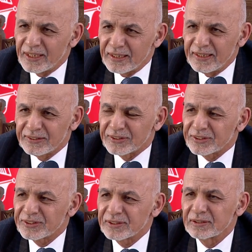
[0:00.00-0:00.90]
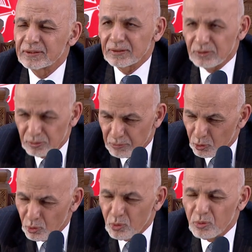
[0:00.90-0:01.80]
leaders
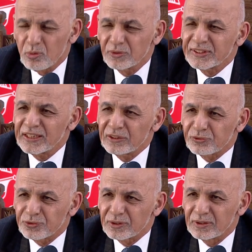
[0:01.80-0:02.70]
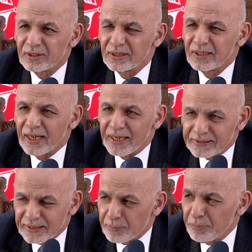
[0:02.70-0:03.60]
who serve as
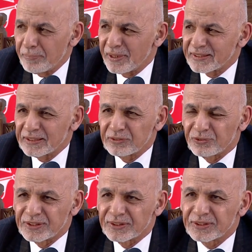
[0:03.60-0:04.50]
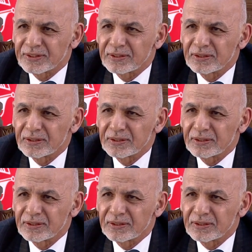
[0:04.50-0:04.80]
their public servants